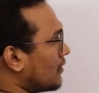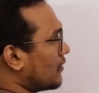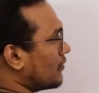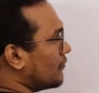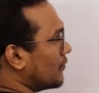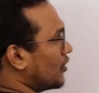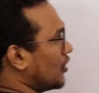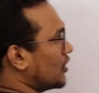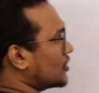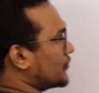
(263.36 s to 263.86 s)

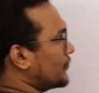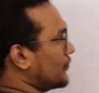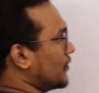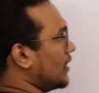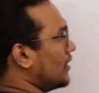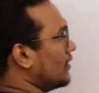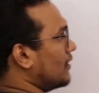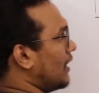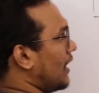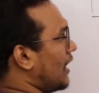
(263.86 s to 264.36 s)
because
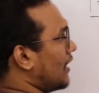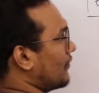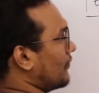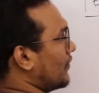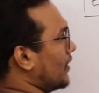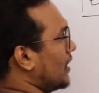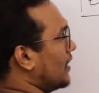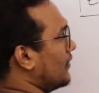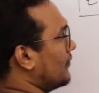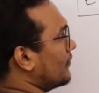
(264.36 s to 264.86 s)
we are
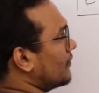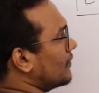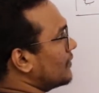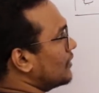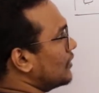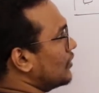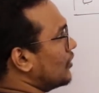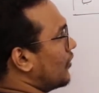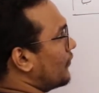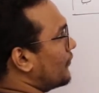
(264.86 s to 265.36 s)
very
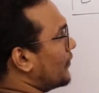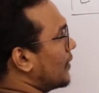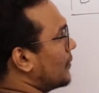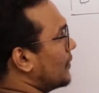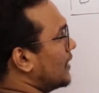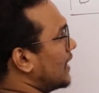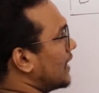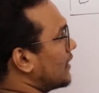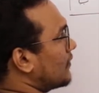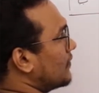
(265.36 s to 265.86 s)

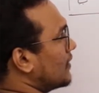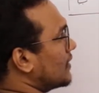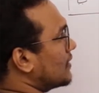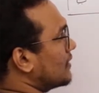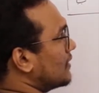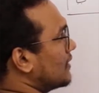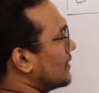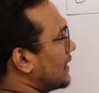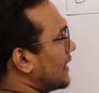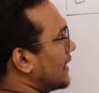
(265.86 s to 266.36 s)
familiar with
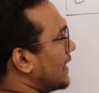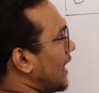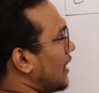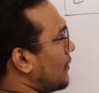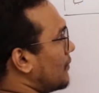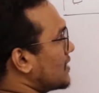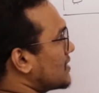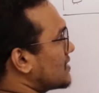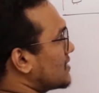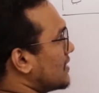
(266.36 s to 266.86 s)
the
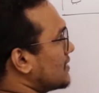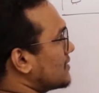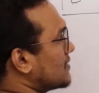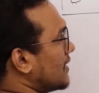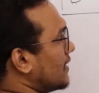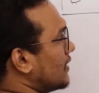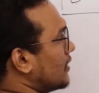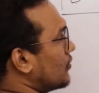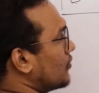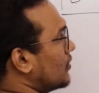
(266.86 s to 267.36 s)
dimensions
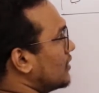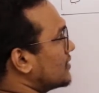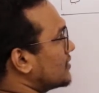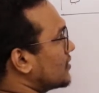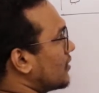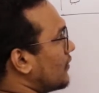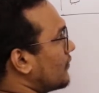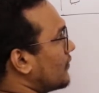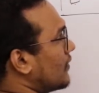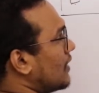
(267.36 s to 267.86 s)
and units
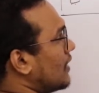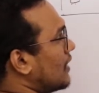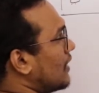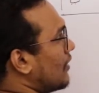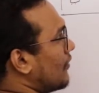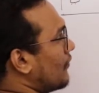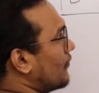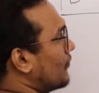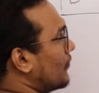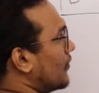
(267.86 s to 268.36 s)
of
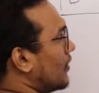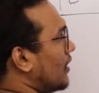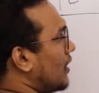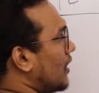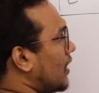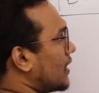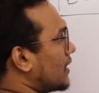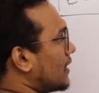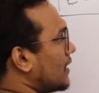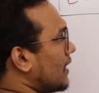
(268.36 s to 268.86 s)

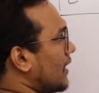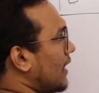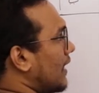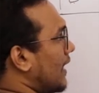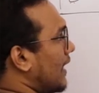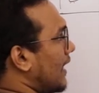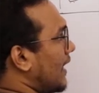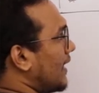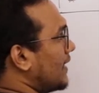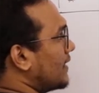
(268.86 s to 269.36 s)
work
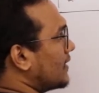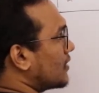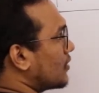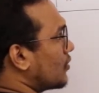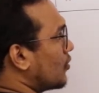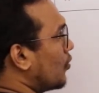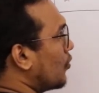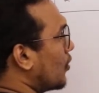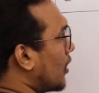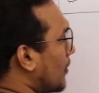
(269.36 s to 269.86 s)
and
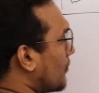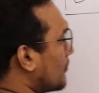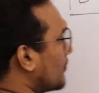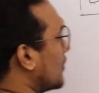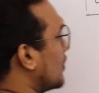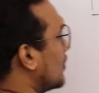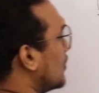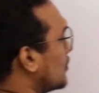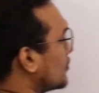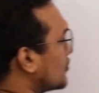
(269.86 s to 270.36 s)
coulomb.
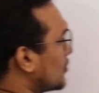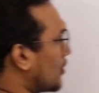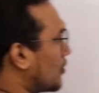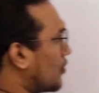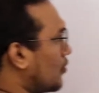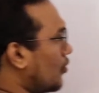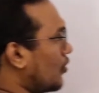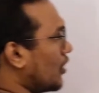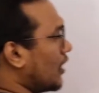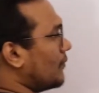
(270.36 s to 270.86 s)
So
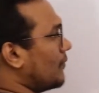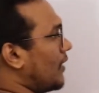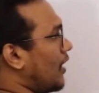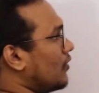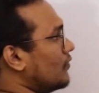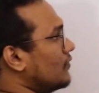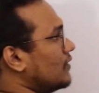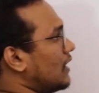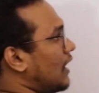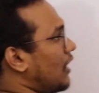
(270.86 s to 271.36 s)
coulomb,
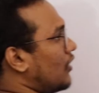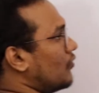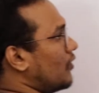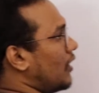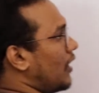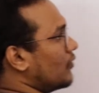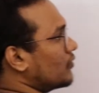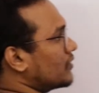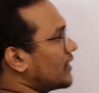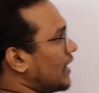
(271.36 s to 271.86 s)

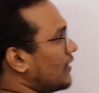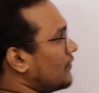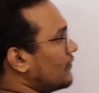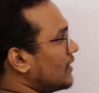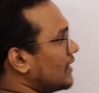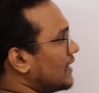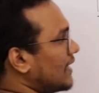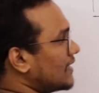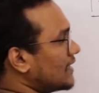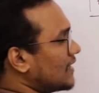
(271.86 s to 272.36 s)
how can
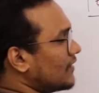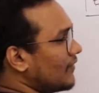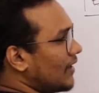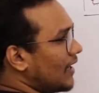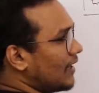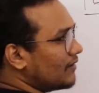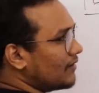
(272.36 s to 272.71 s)
we get the